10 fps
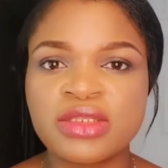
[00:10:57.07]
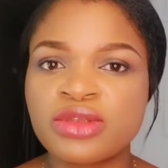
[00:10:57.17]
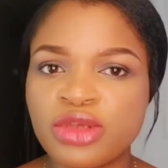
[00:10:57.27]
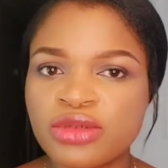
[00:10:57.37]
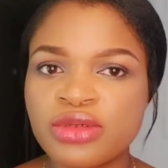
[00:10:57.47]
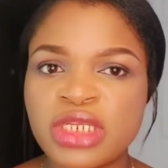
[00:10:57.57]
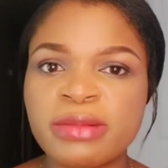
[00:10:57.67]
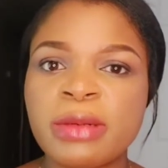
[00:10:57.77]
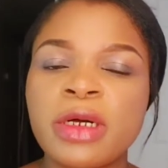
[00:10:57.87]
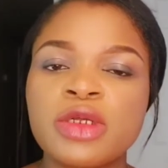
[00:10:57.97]
talk to them
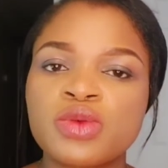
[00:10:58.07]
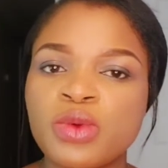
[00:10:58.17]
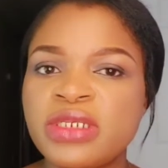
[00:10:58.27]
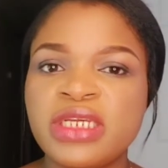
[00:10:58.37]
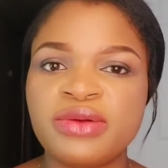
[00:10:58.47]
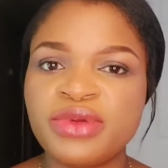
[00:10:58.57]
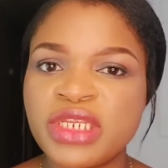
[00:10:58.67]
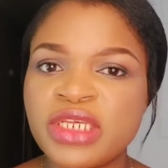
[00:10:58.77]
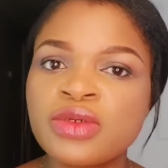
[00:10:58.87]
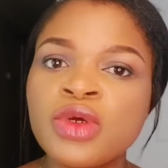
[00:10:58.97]
about what they're reading,